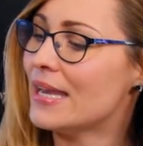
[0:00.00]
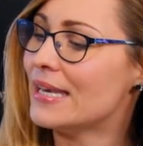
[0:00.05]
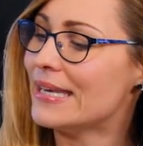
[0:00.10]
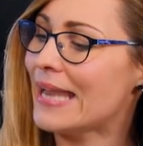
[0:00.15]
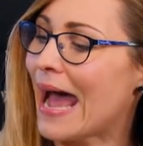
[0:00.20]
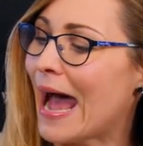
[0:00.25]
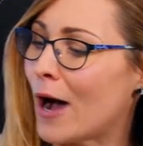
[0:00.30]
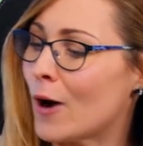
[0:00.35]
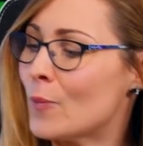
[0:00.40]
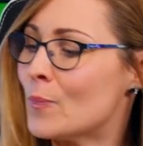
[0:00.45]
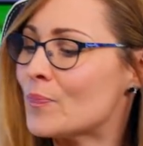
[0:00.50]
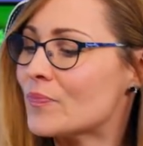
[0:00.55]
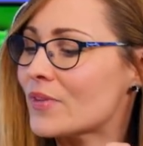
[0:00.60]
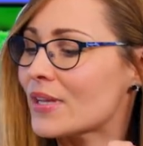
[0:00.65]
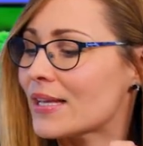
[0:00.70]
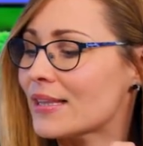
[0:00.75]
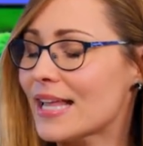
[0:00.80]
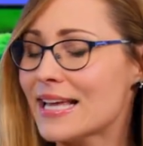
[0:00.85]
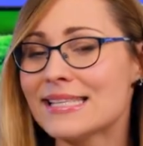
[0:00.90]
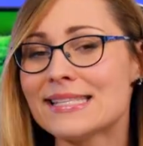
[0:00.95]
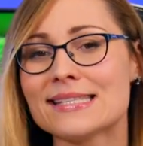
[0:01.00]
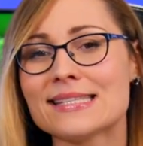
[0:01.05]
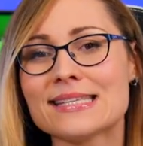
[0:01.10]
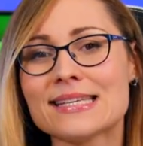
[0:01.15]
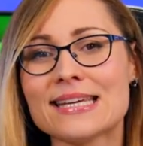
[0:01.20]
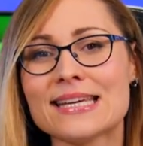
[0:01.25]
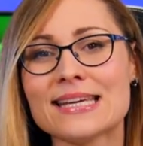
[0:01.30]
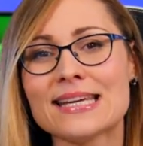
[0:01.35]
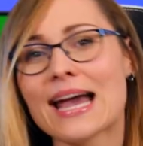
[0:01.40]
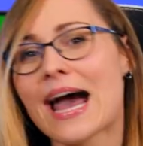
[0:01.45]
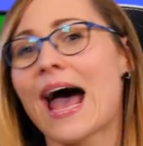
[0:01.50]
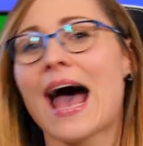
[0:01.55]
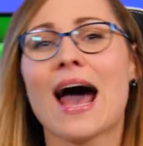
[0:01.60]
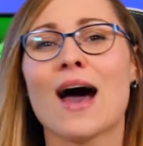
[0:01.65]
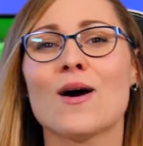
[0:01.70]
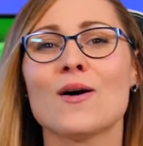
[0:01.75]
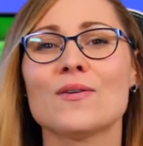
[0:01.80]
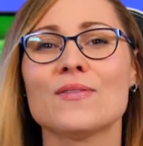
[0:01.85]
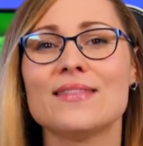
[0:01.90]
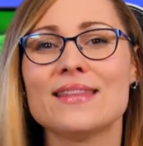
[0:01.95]
Now, Let's see
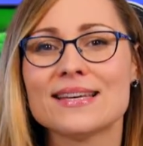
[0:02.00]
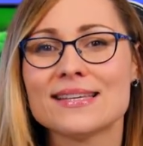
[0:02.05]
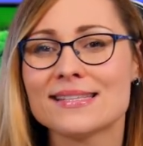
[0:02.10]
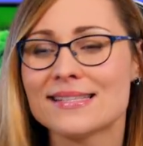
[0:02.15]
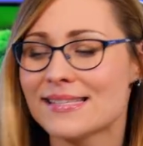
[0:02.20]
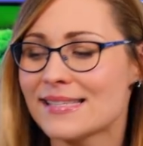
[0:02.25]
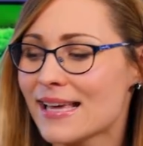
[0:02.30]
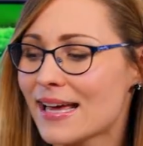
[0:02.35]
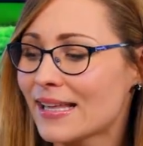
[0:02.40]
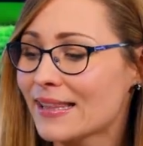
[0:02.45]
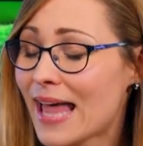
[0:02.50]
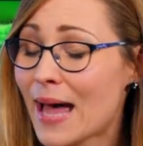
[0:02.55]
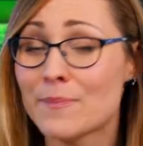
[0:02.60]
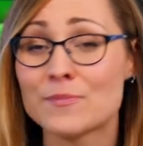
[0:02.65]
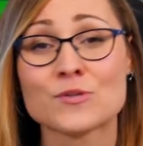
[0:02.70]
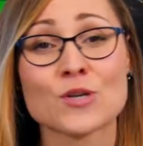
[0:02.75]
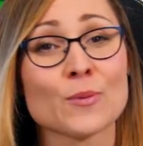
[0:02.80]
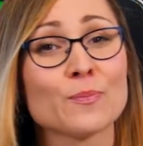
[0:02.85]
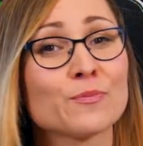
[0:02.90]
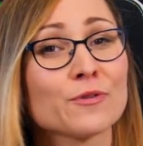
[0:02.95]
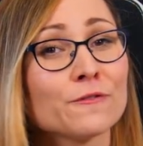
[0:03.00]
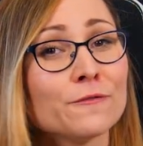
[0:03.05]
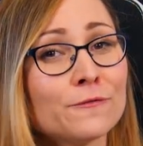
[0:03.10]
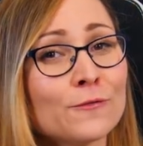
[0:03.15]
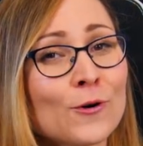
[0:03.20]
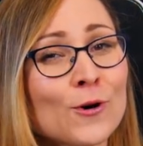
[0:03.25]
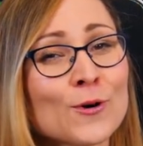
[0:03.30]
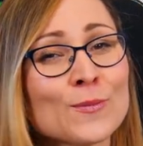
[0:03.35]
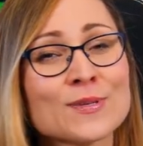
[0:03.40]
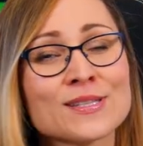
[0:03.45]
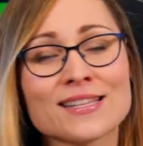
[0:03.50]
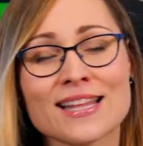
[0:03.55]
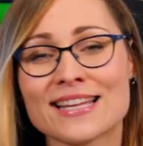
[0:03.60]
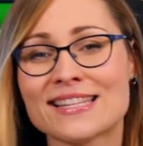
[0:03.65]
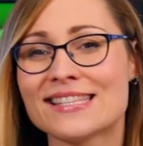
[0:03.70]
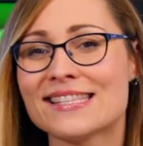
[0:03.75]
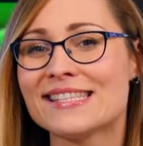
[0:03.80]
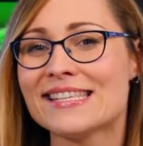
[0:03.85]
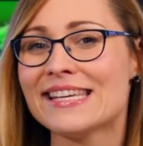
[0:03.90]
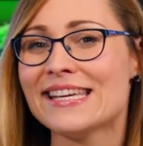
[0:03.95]
how this uh, laptop performs.
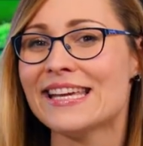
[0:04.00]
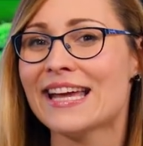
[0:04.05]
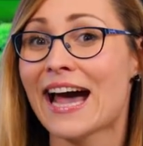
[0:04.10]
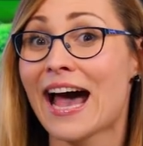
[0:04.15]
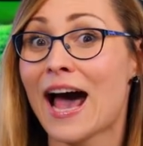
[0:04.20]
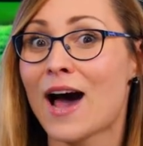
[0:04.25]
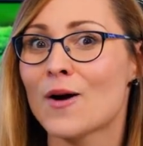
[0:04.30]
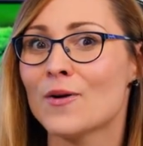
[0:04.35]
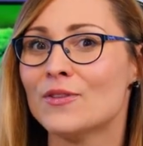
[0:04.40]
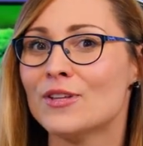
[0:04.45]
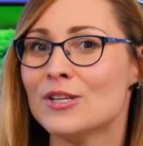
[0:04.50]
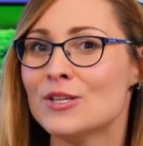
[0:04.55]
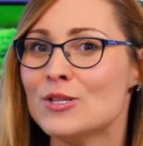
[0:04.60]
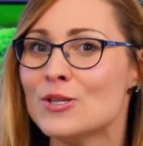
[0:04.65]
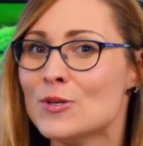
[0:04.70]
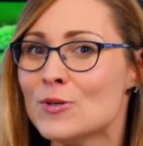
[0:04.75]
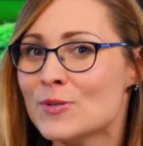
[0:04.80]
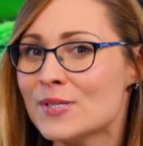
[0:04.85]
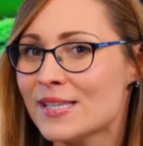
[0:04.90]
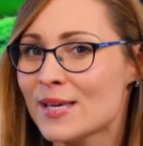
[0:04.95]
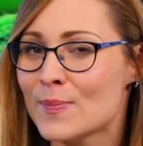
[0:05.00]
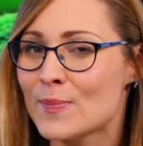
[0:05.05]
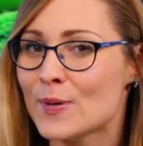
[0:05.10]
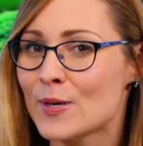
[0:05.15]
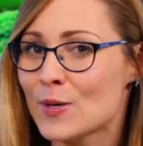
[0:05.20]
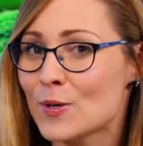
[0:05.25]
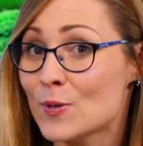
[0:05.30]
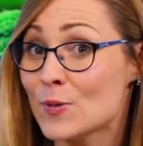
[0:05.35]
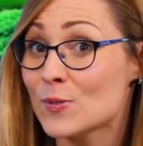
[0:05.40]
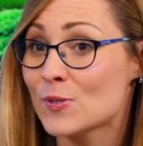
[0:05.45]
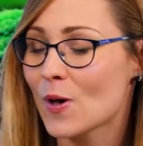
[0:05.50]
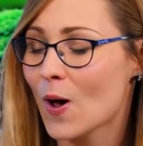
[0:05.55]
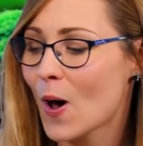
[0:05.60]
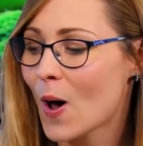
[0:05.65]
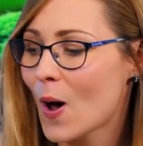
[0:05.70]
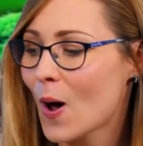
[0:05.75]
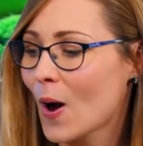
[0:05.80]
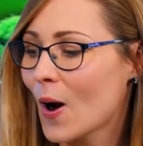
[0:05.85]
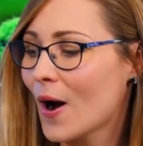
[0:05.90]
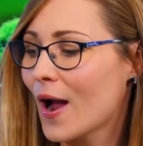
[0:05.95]
Let's see how the new CPUs
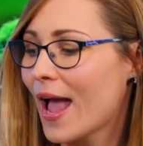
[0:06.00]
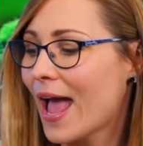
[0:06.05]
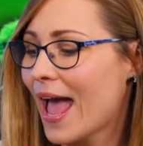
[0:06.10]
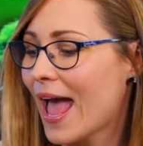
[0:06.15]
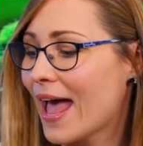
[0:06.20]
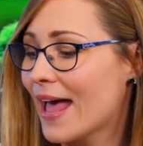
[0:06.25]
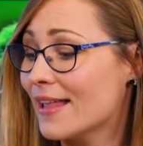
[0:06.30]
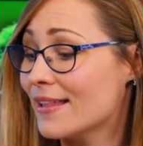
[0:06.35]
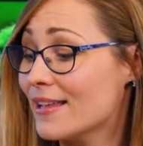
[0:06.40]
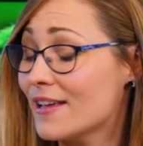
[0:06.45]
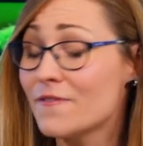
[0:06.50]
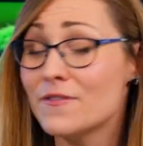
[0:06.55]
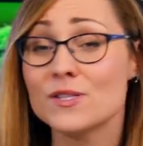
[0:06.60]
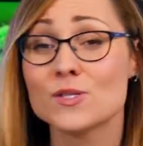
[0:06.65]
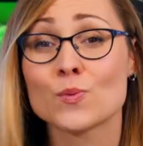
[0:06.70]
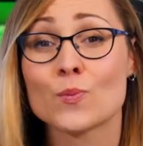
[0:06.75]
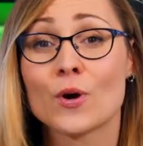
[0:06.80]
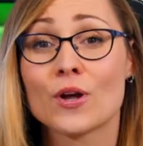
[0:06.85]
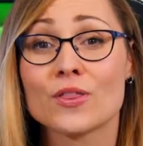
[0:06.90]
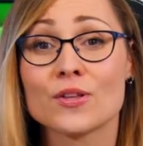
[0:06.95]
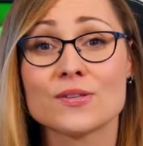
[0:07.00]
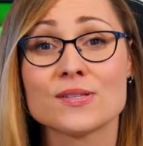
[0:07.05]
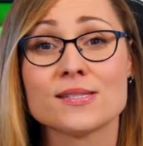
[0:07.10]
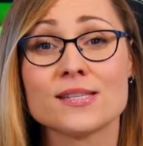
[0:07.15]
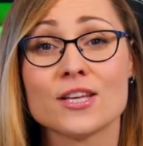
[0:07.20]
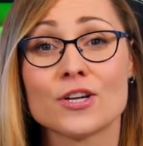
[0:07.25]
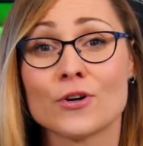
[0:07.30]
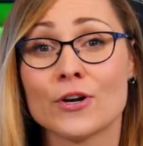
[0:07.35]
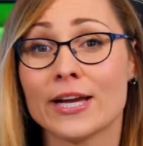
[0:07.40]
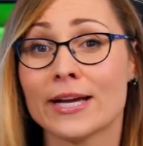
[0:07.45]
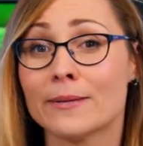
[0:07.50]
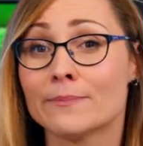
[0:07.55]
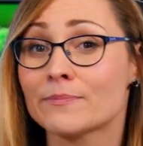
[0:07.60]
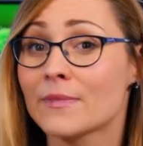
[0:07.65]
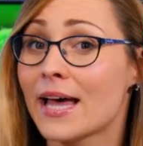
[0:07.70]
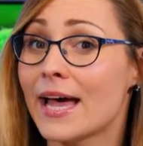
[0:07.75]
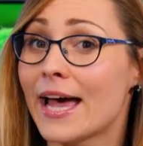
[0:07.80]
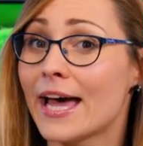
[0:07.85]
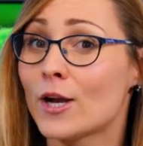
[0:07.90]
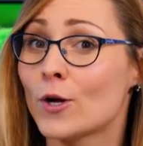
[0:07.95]
are and if it's worth considering
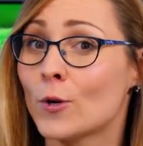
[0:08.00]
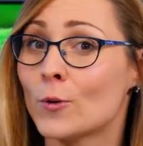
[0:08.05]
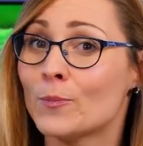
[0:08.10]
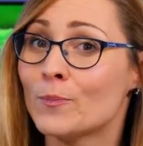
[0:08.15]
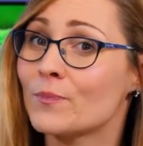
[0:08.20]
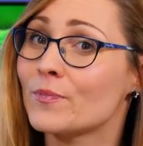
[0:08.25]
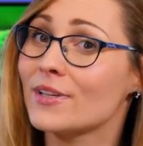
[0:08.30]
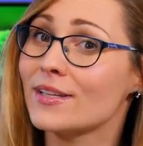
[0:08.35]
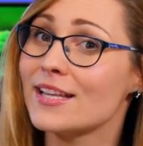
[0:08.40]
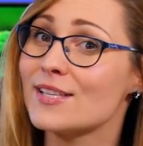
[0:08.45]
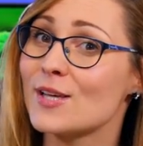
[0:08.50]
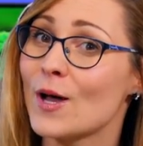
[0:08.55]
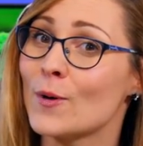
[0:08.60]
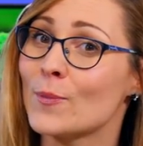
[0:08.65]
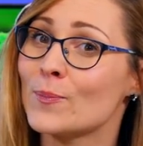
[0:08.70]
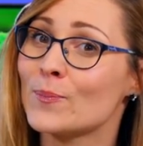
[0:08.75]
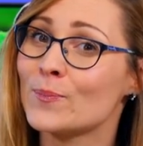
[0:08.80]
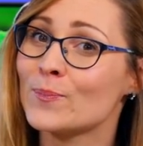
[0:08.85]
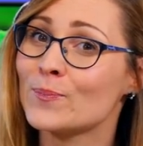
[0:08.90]
at all. Let's go.